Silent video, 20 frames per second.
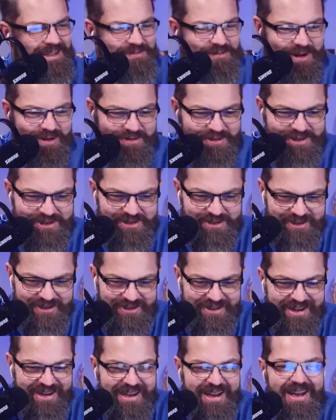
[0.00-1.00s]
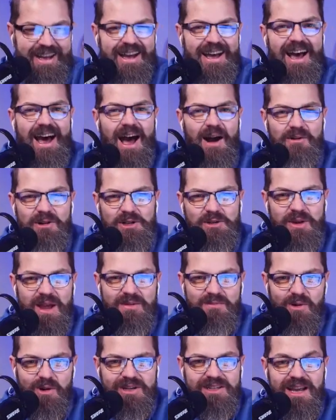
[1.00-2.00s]
That's probably true. I wish
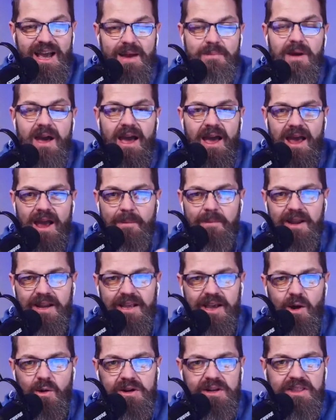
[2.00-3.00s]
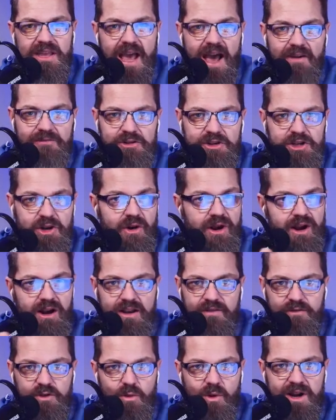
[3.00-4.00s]
we had more time. Hey, I'm going to go into the after show,
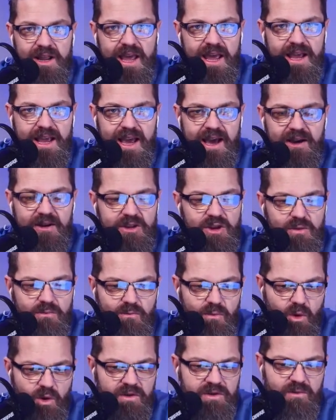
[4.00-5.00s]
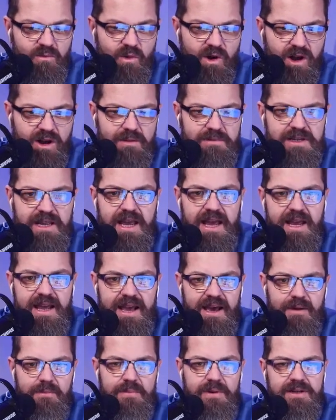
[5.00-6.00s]
Eric. If you want to hang out, you're more than welcome to
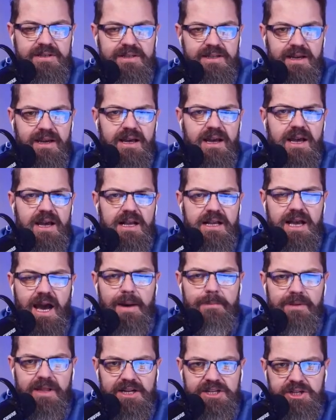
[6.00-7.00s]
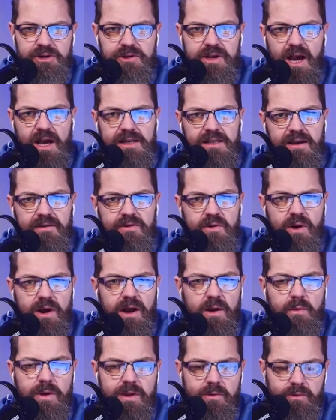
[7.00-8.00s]
hang out. But God bless you. God love
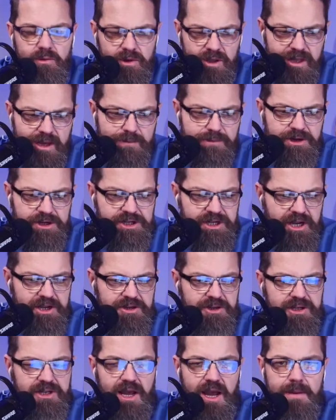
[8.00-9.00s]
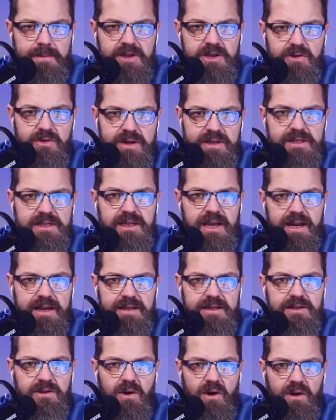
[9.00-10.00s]
you, Eric. We really appreciate your time and your
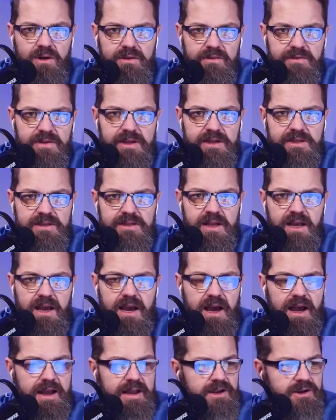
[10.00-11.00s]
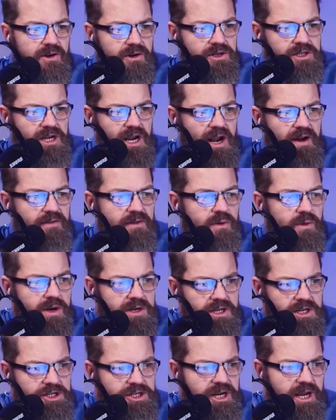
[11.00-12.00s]
insight into all of this. I encourage
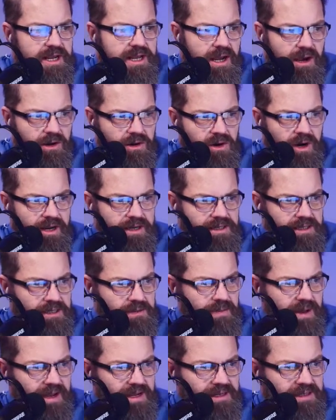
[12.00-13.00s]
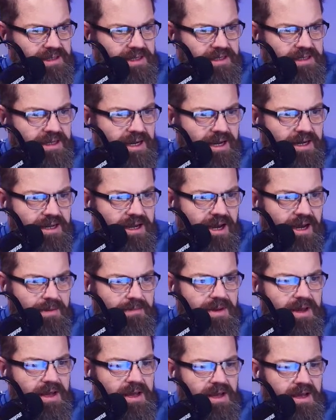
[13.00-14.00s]
everyone to check out
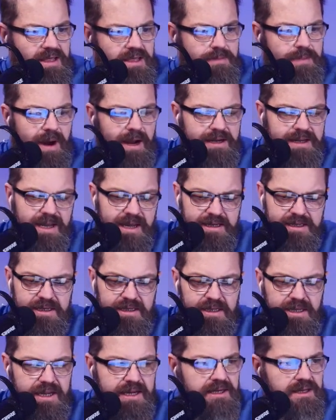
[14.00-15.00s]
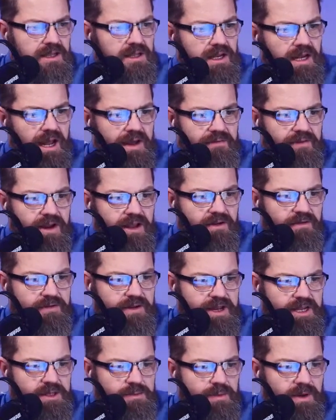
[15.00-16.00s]
crisismagazine.com. The podcast is linked in the live video
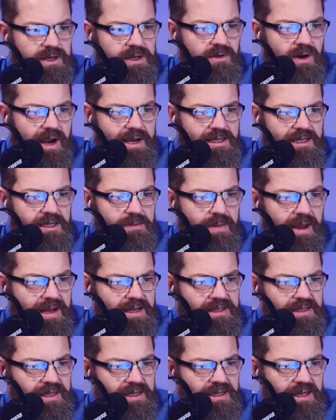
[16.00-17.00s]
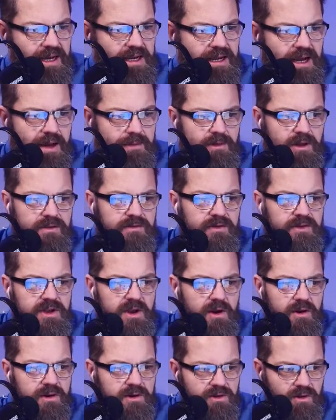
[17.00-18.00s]
feeds, but crisismagazine.com. Look for
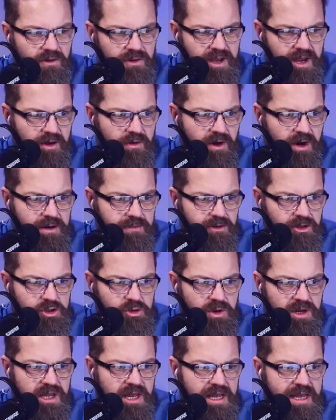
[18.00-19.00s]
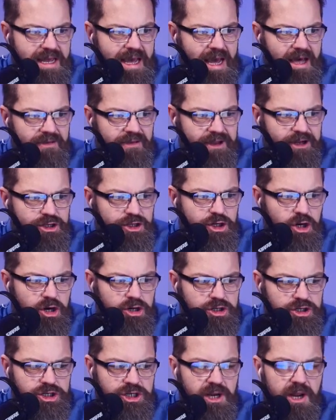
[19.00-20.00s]
the article, The Incredible Shrinking Catholic
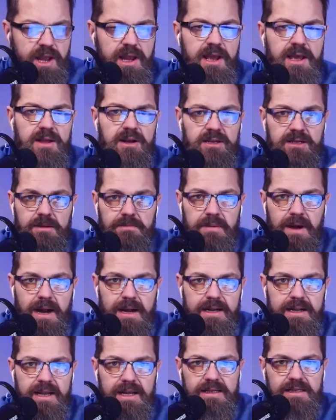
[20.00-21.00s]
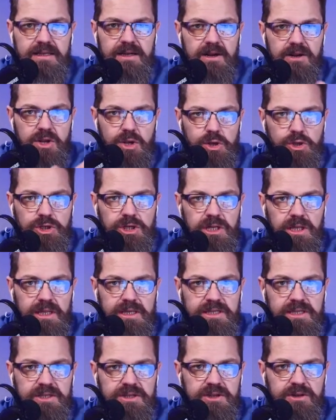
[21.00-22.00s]
Church. There's a podcast there. You should
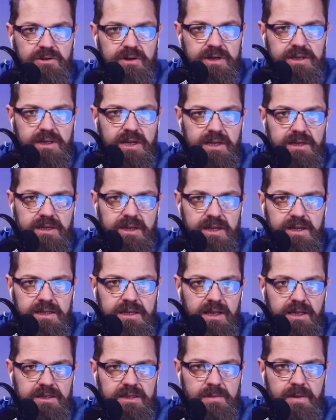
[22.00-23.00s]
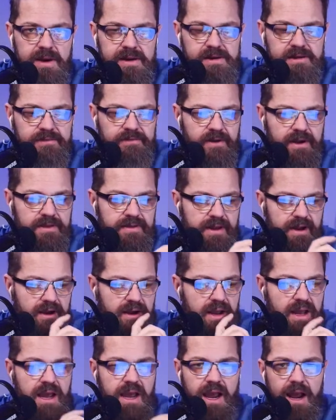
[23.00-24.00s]
listen to it. And he tells about his friend
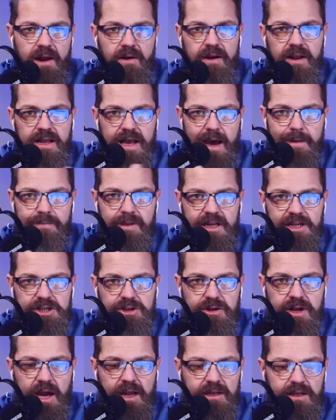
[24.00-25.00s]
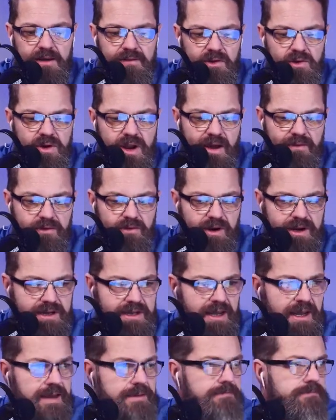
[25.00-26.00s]
there. Eric, God bless you. God love you. And have a
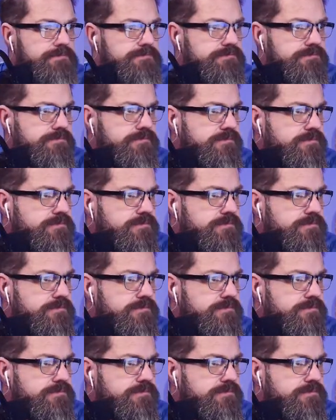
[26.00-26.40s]
great day.